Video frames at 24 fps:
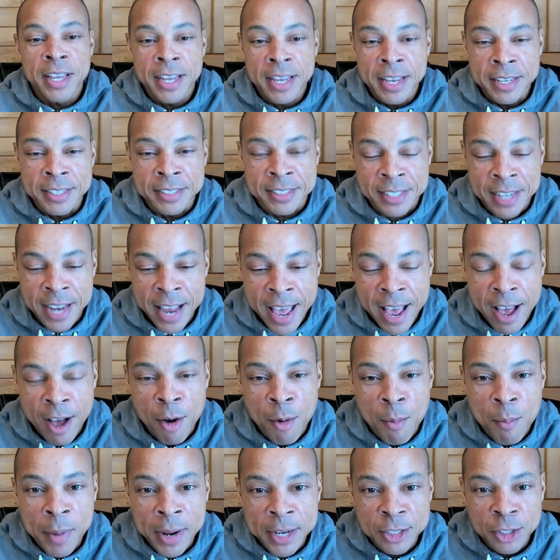is.
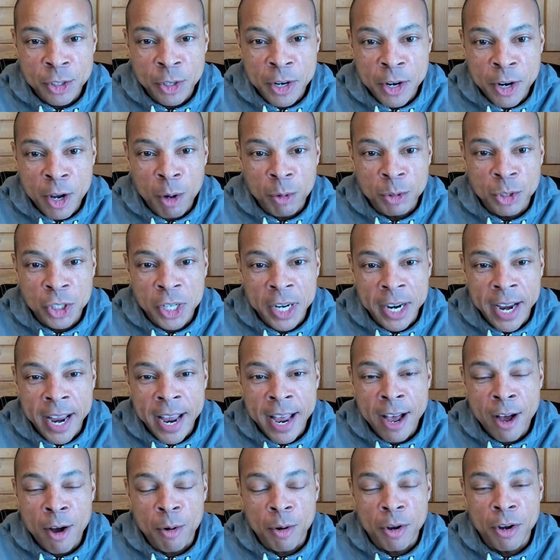Now, make sure you go check
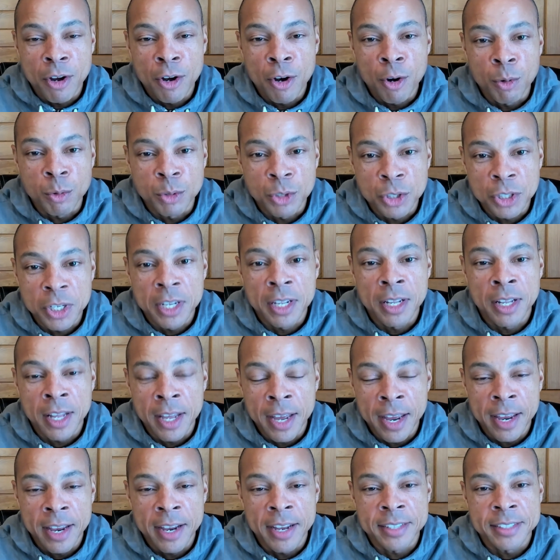out Coach
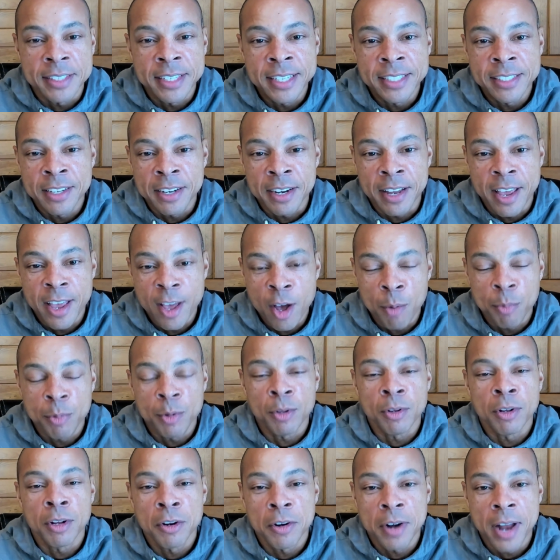Clegg, because he's going to help
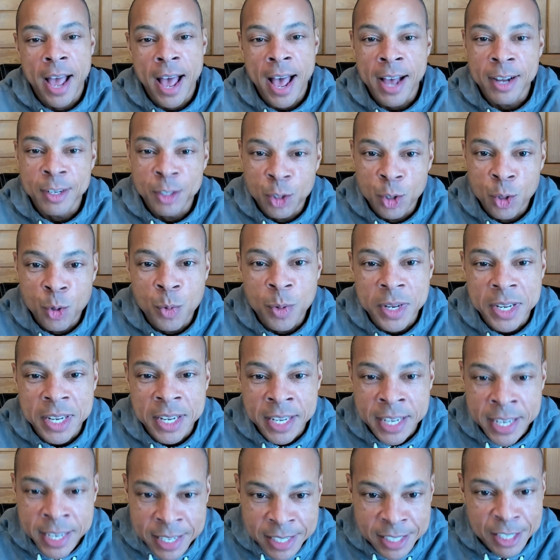you learn how to
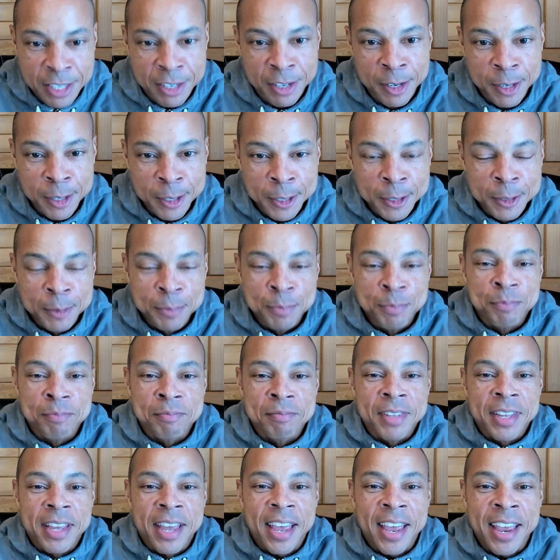eat.
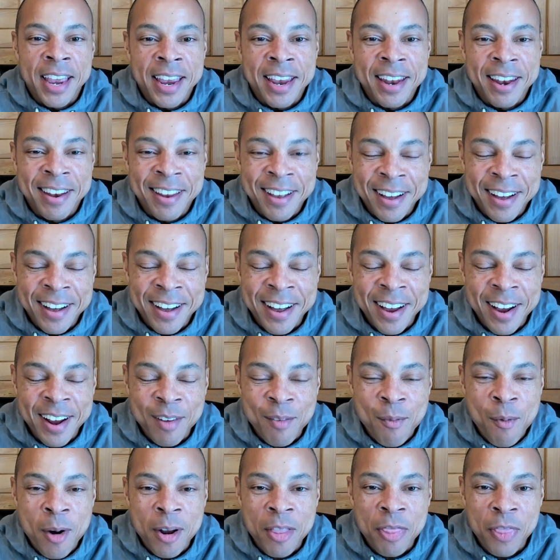And I
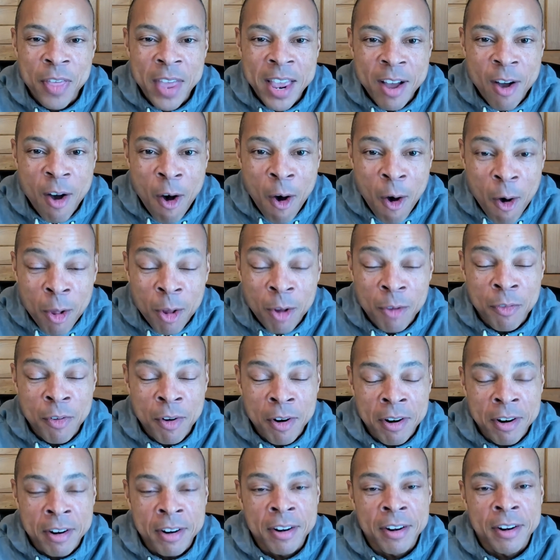want to thank all of
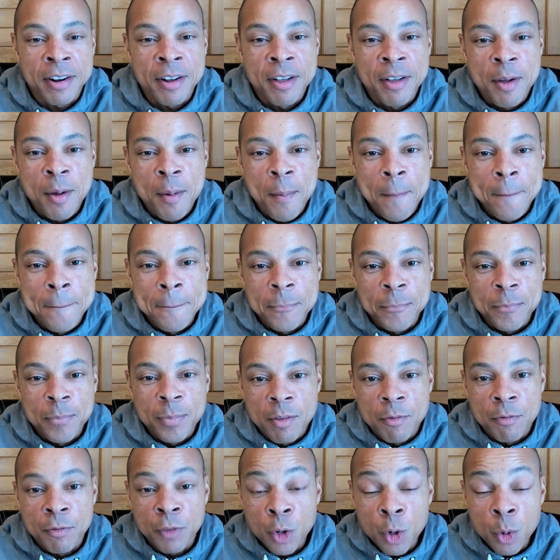our
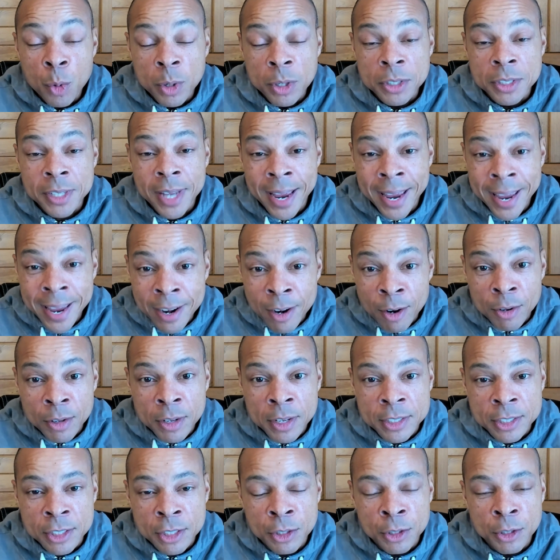viewers and our
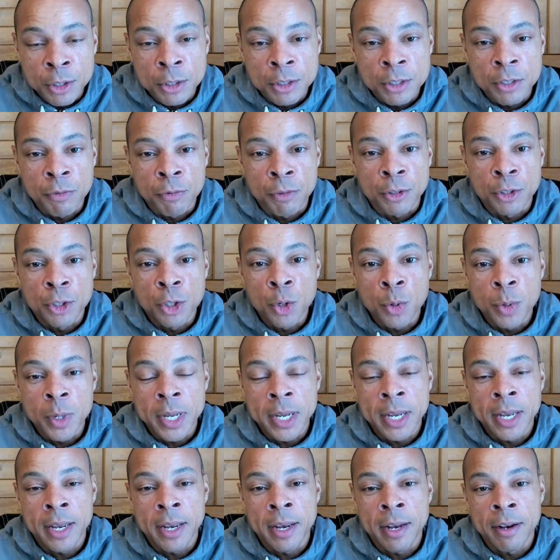listeners for
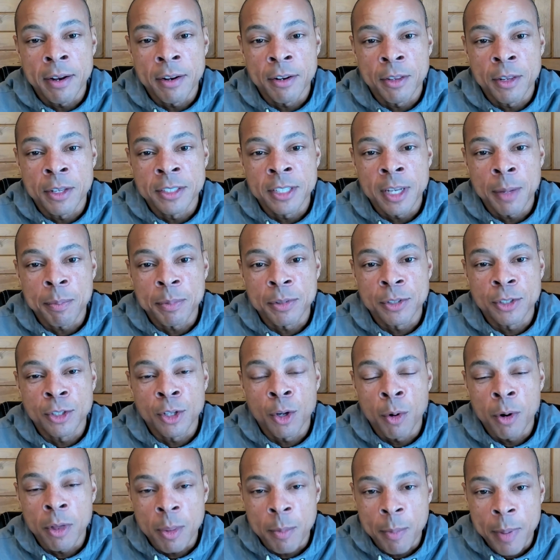tuning in to this
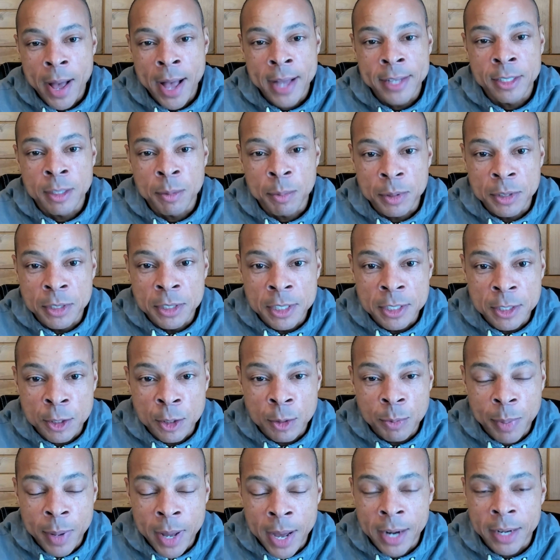episode of the Positive
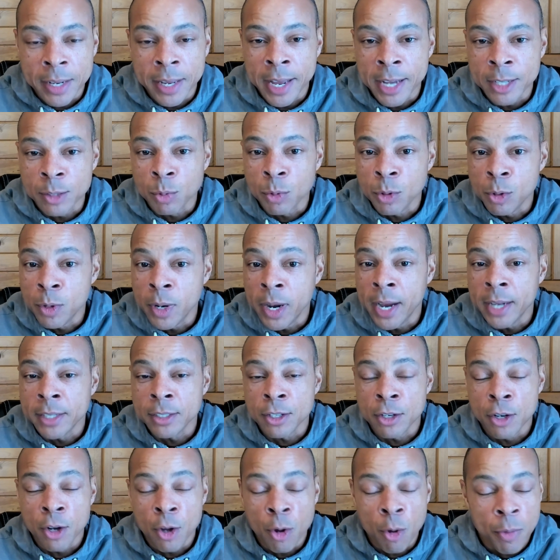Persistence Podcast, where you
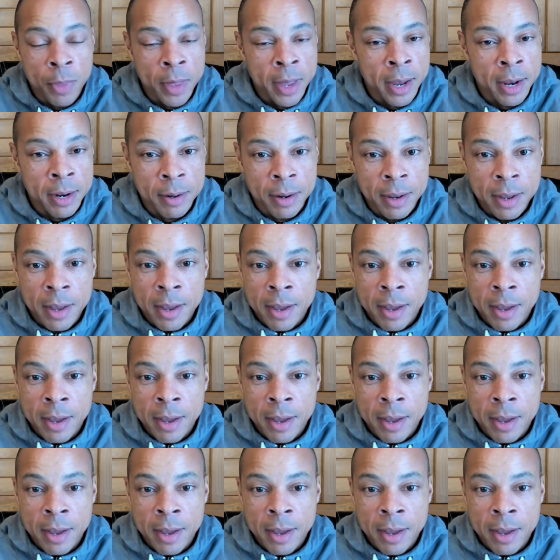guys know that